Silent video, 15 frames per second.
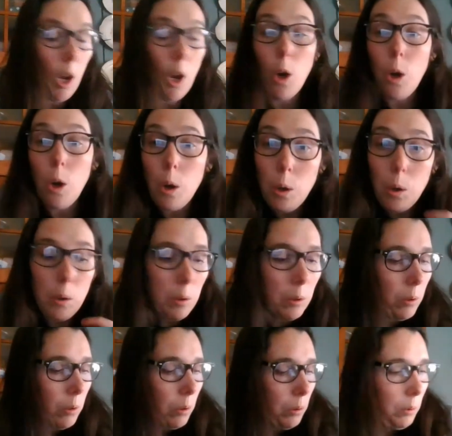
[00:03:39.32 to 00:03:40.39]

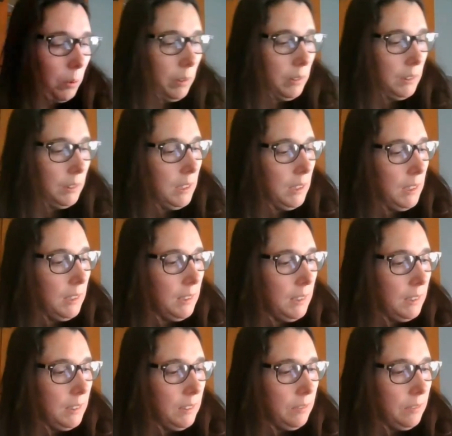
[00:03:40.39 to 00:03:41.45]
Oh,
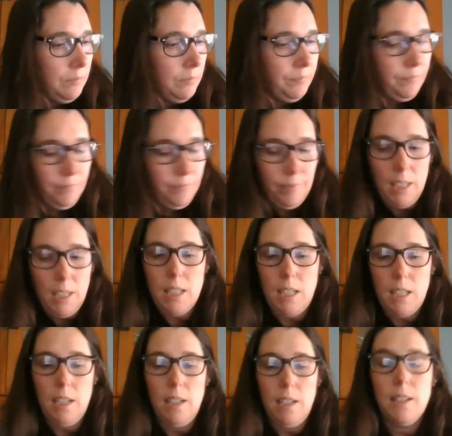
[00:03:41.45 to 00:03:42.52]

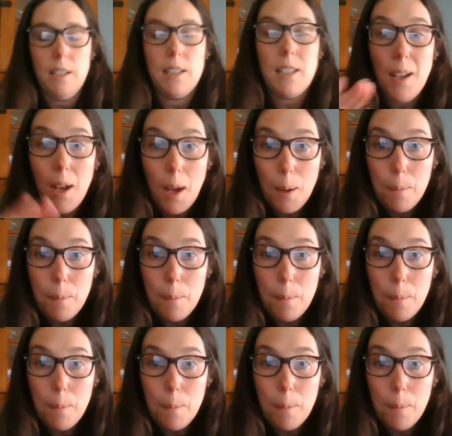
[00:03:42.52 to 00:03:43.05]
this is